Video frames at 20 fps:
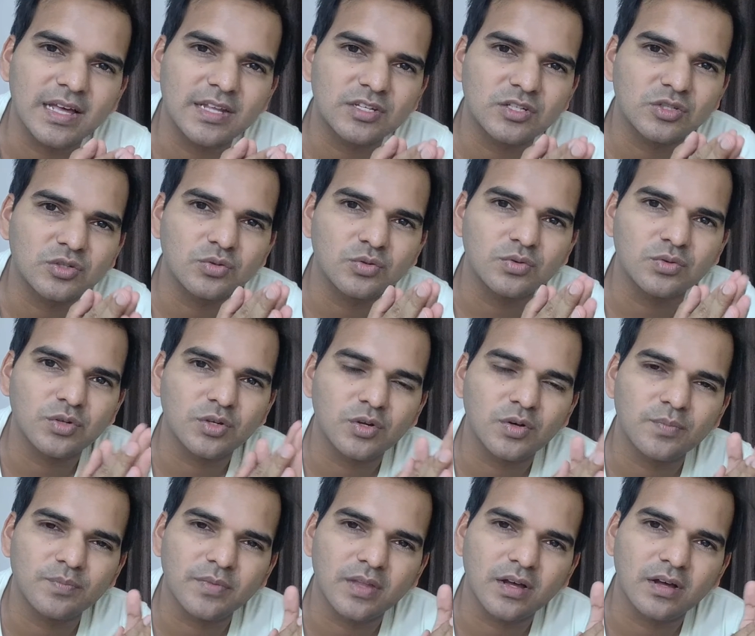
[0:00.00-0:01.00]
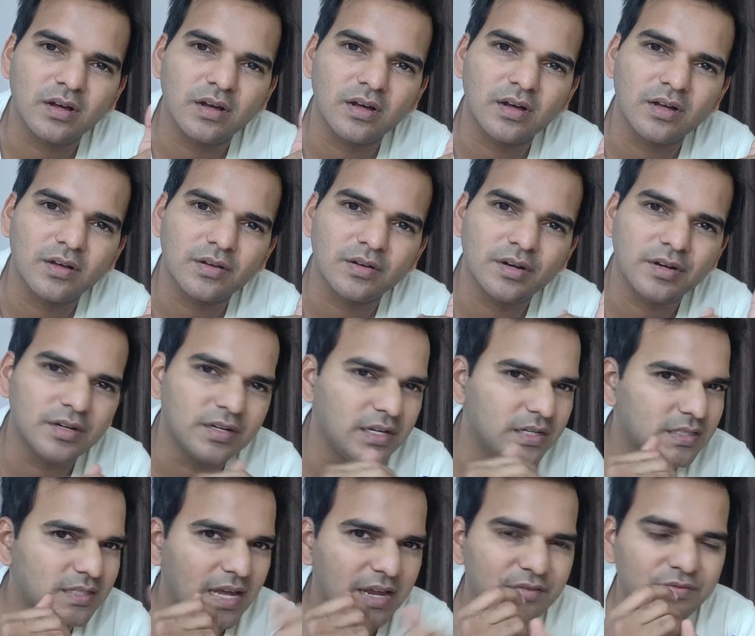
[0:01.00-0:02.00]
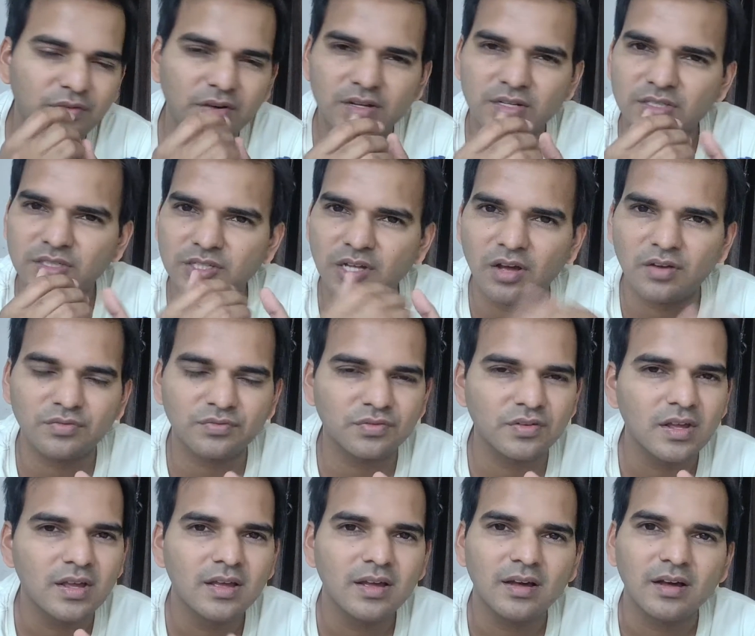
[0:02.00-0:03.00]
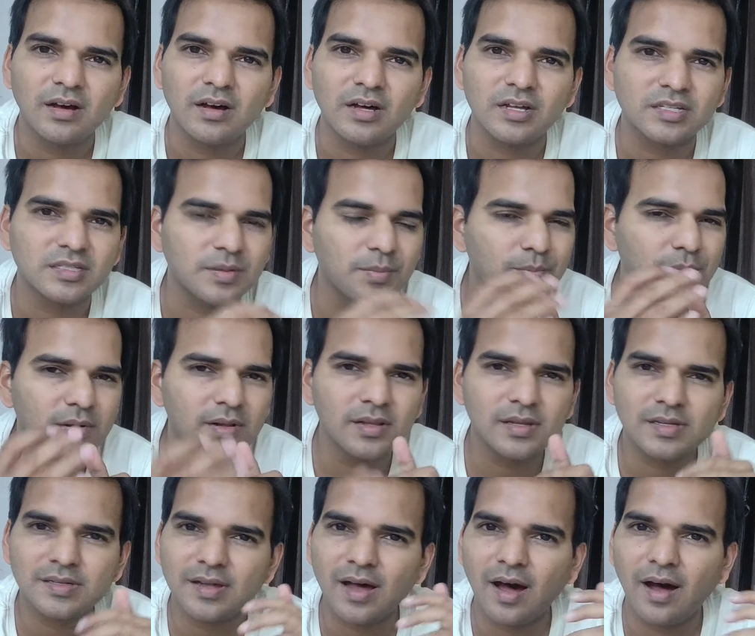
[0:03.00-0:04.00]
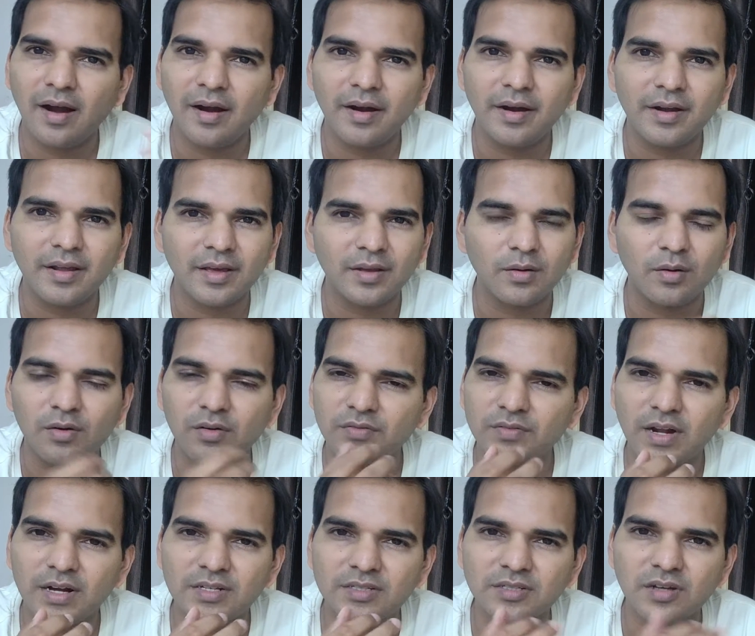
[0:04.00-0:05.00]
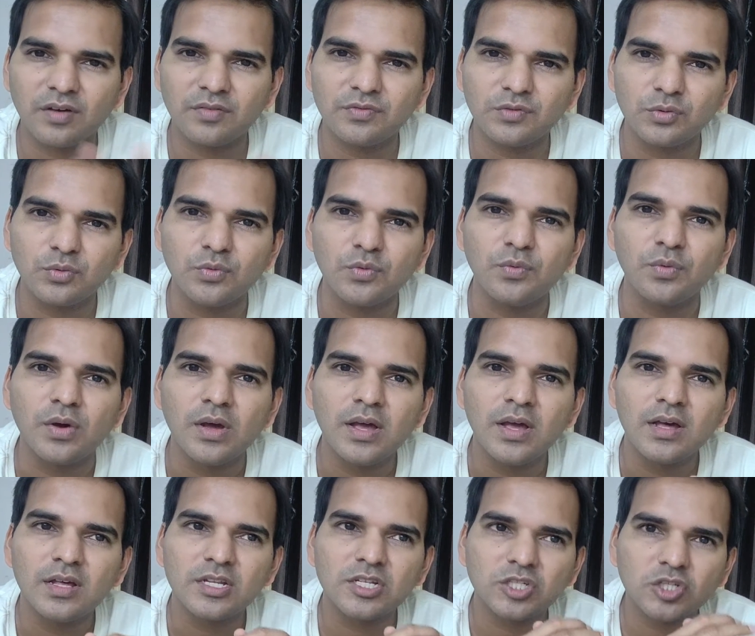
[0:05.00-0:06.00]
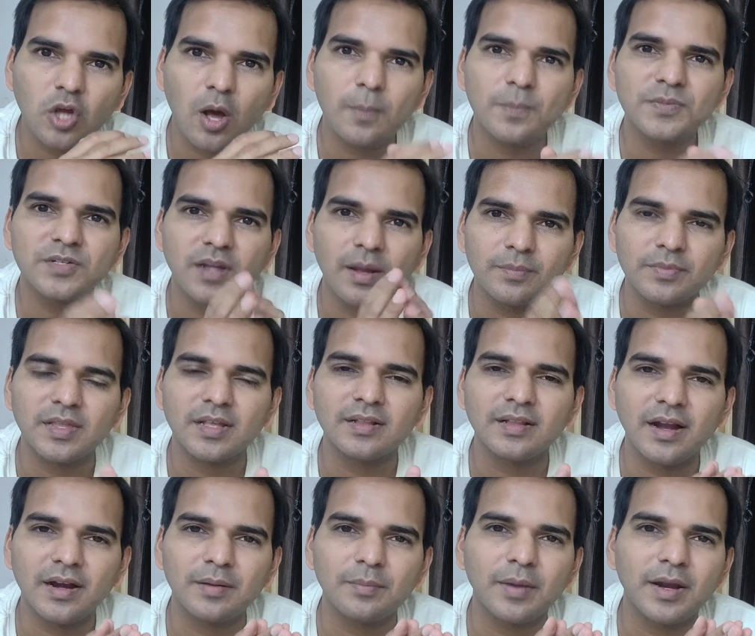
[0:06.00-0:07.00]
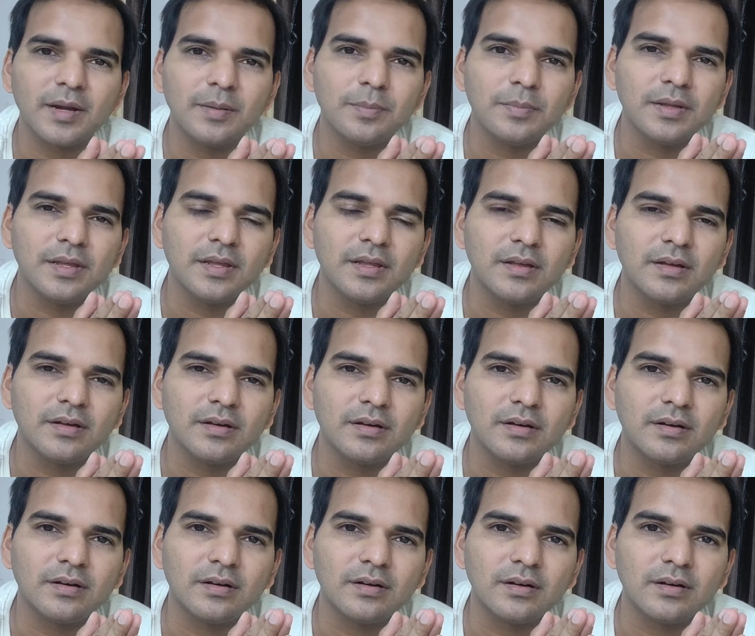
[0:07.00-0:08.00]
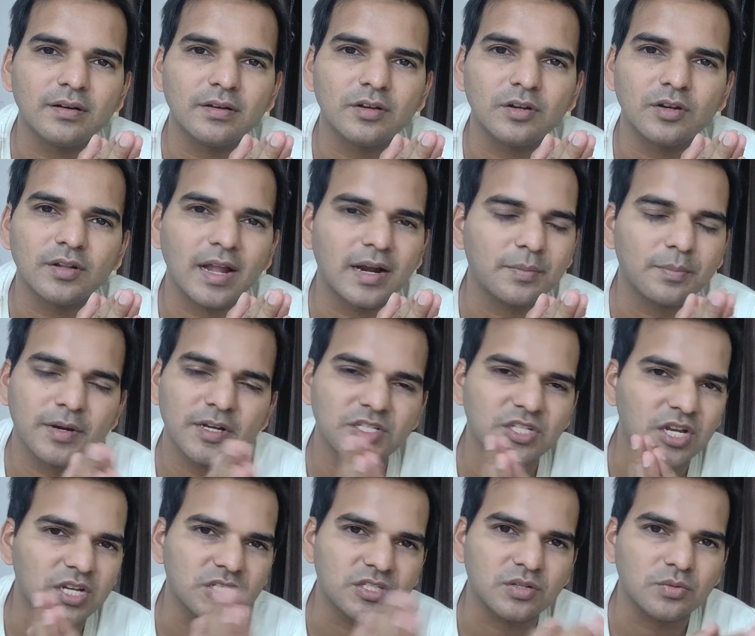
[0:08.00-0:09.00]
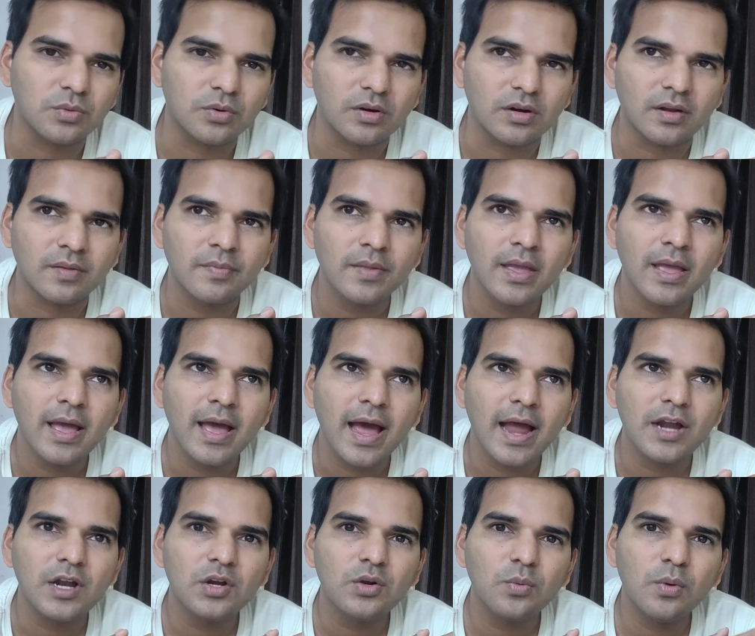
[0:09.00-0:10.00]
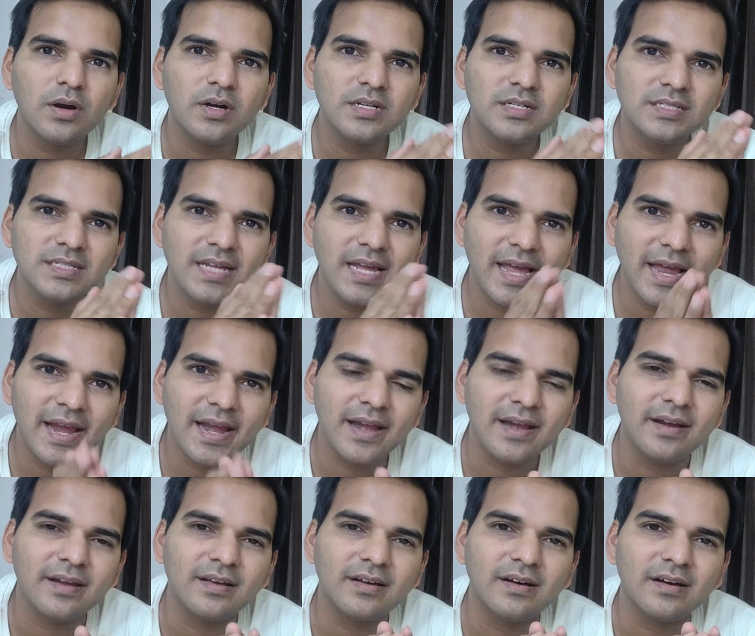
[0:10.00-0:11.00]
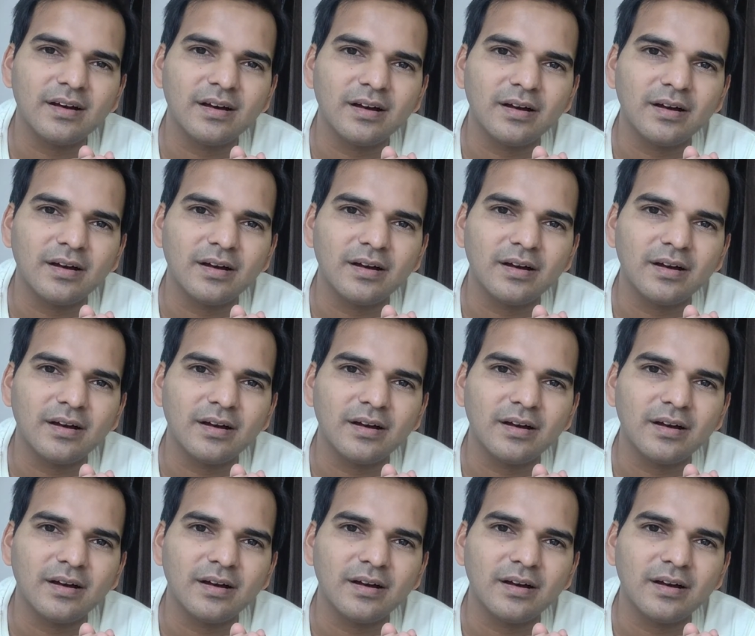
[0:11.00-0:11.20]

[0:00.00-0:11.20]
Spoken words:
he has to decipher stuff, symbols, art, and all of that stuff to stop something that might be that might change the world. And towards the end,